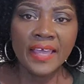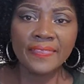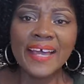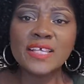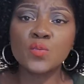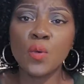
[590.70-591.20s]

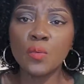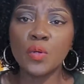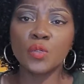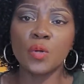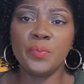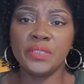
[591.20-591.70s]
That's what
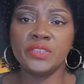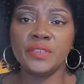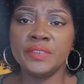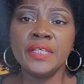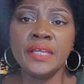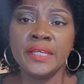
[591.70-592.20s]
we're going to be
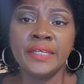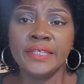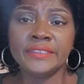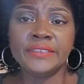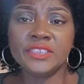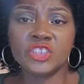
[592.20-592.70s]
doing
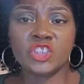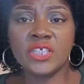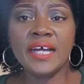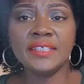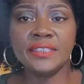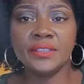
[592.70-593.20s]
in this
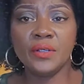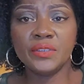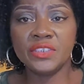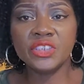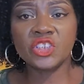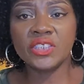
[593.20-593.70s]
channel, on
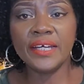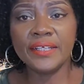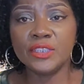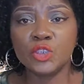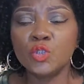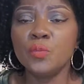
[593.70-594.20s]
this
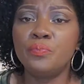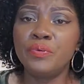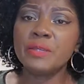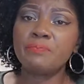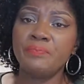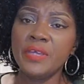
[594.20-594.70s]
channel, to
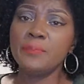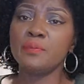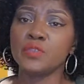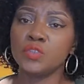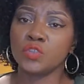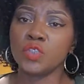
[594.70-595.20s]
bring people
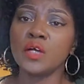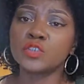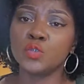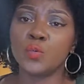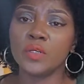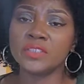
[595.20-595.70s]
to talk
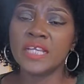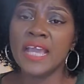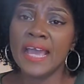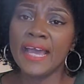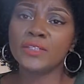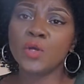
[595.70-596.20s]
to us
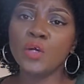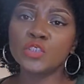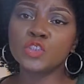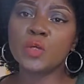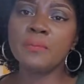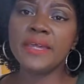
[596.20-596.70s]
and
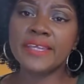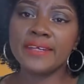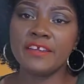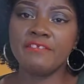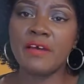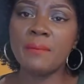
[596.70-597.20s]
also make it
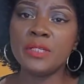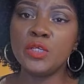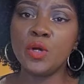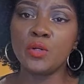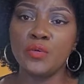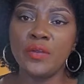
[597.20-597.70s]
a family
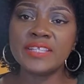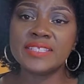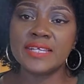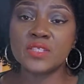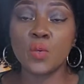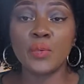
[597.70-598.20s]

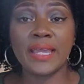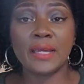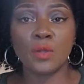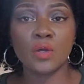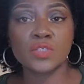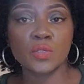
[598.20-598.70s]
oriented so we
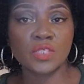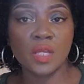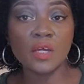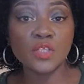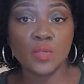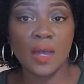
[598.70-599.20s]
can also
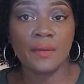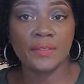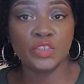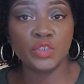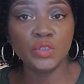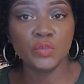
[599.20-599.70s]
talk to our
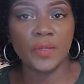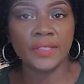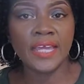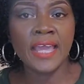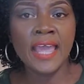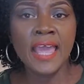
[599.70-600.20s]
children.